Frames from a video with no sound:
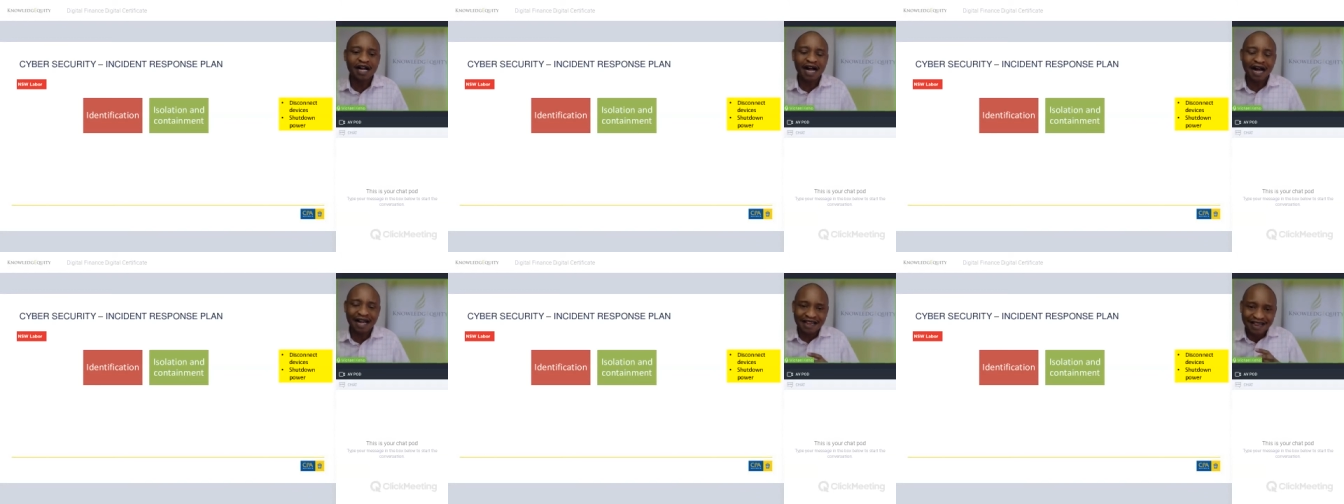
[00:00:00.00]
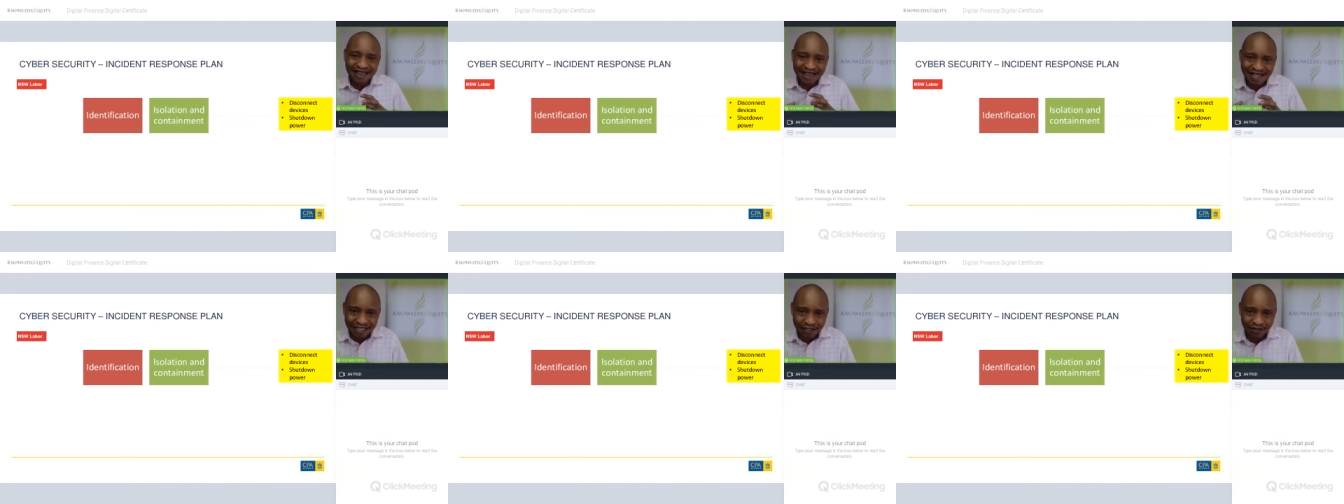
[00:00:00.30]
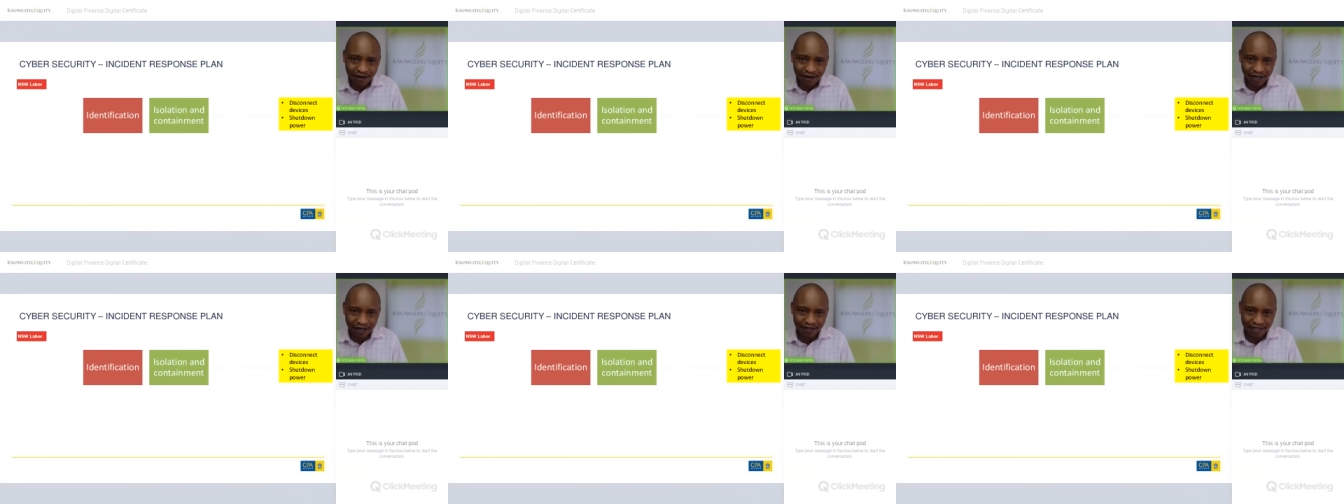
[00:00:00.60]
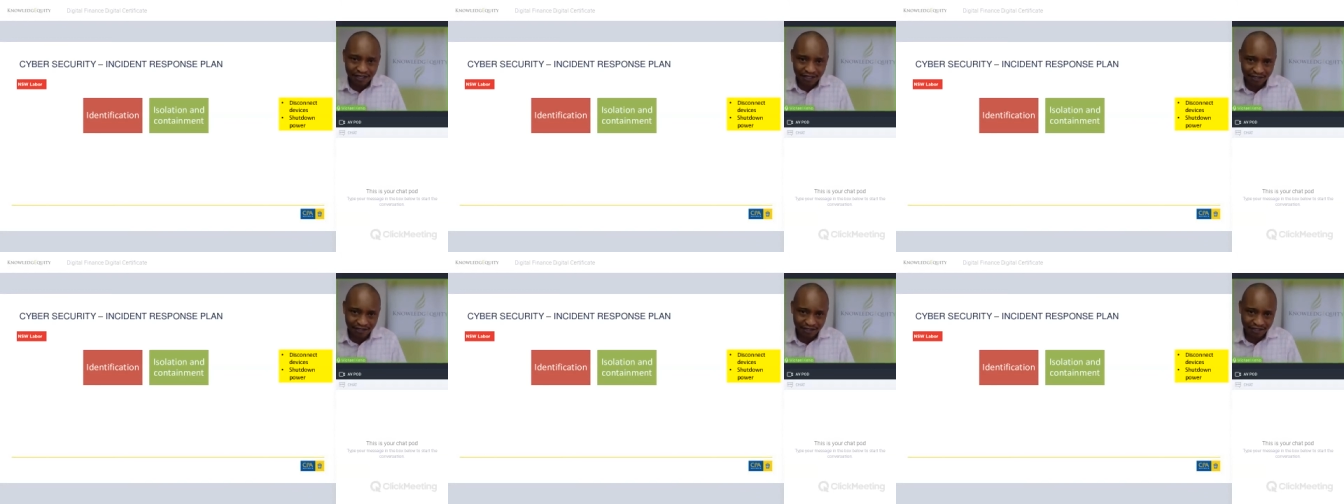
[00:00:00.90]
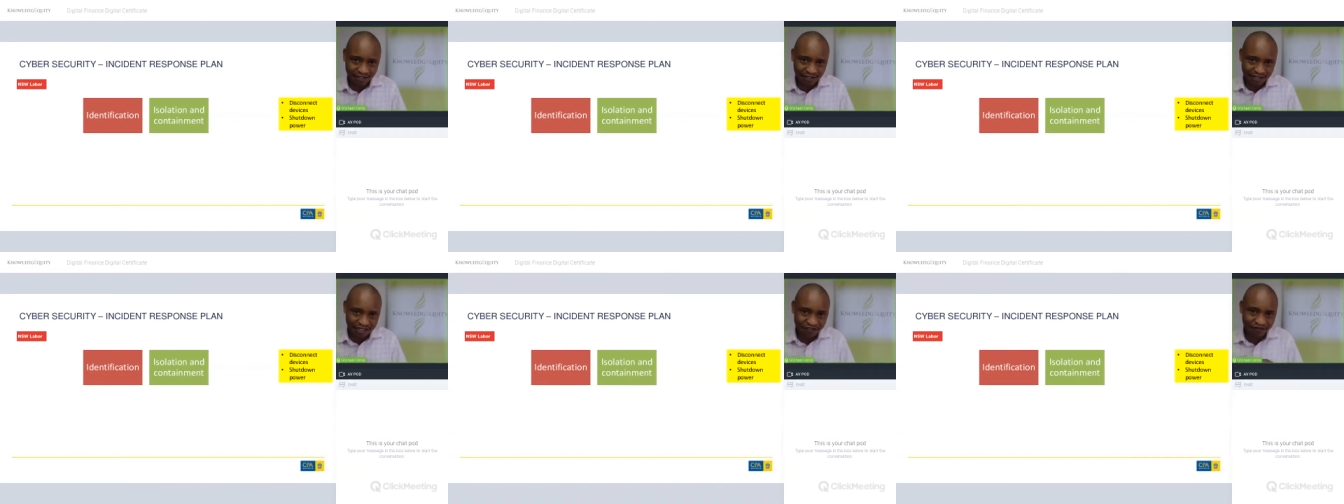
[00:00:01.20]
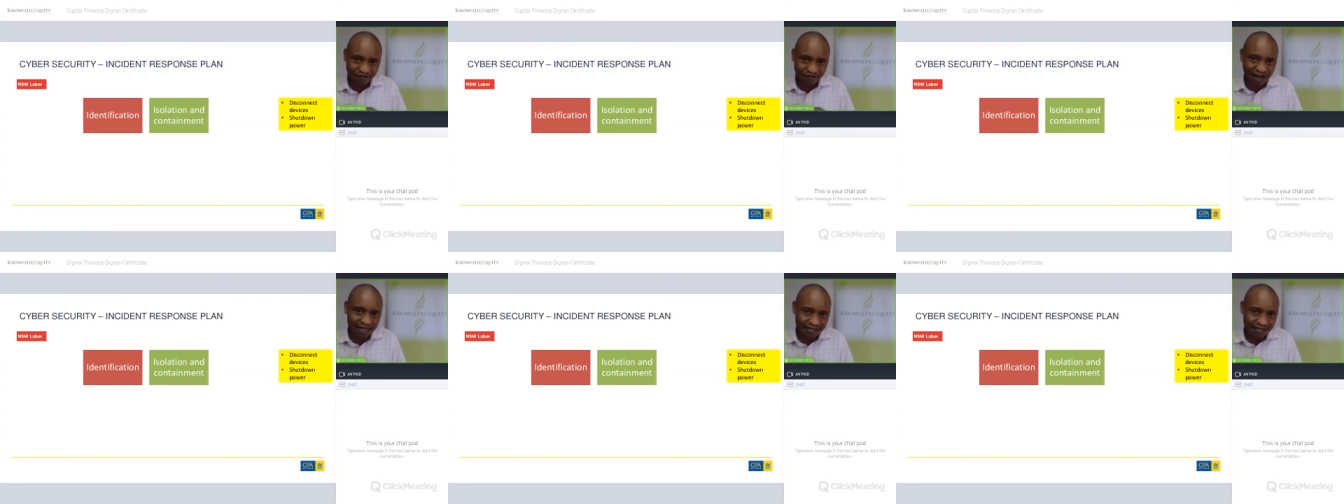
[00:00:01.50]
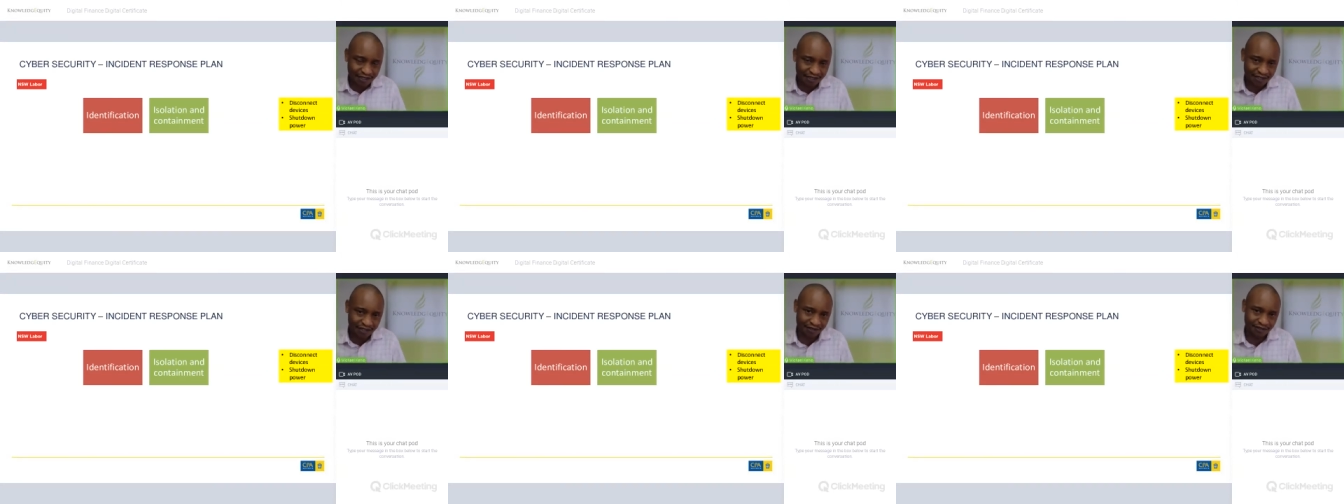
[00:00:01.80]
and these
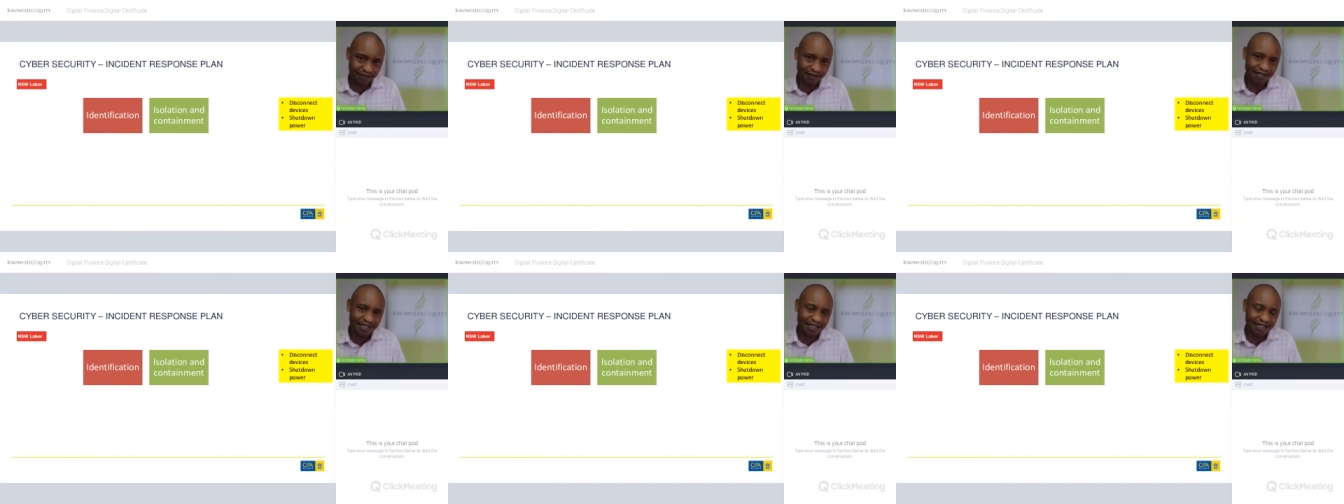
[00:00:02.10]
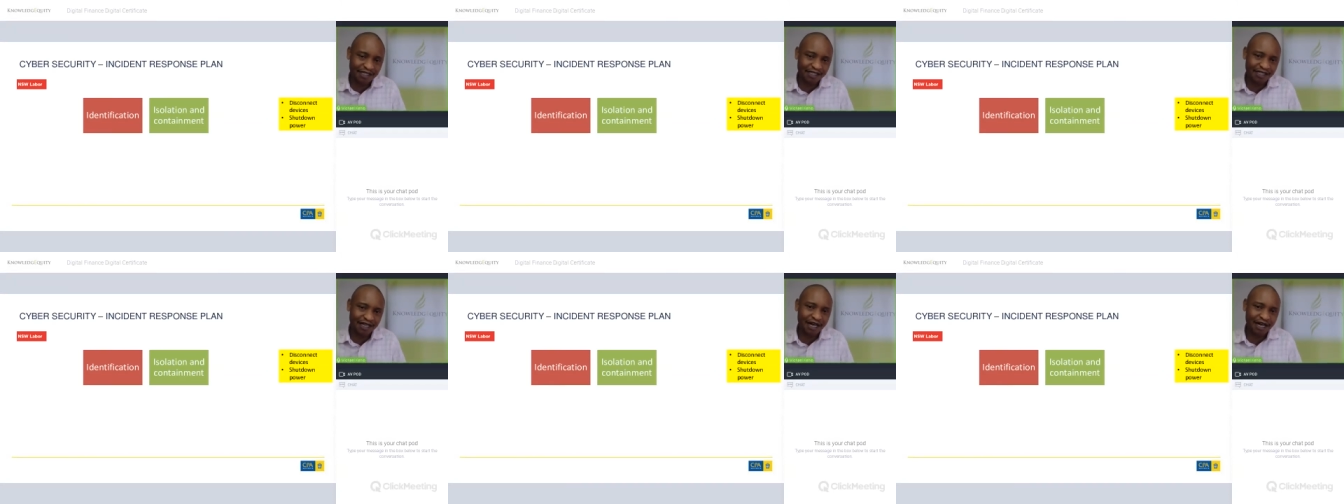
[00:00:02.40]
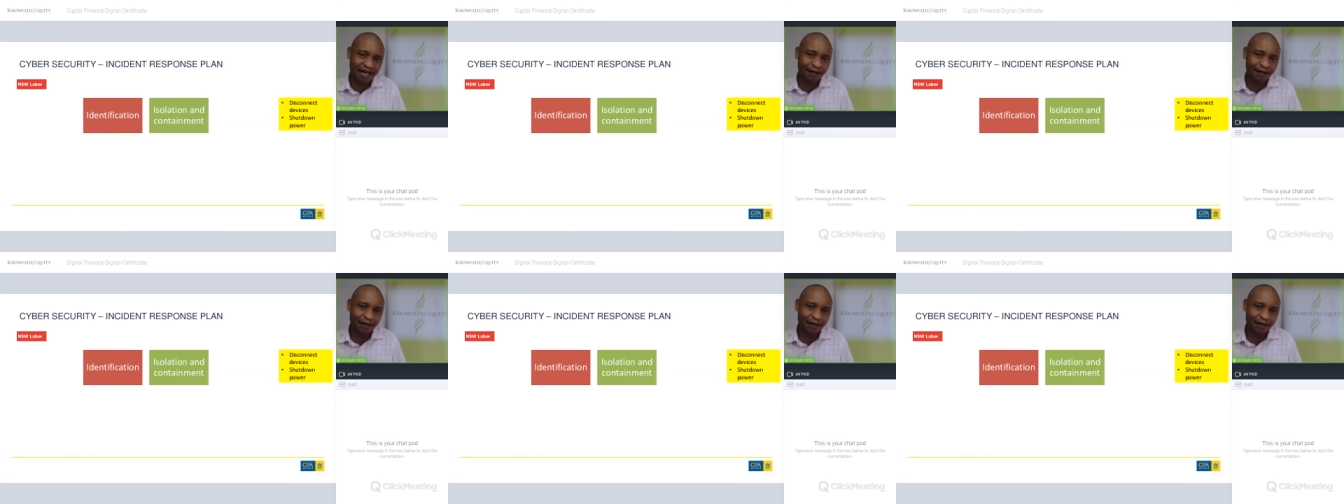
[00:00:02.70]
devices or these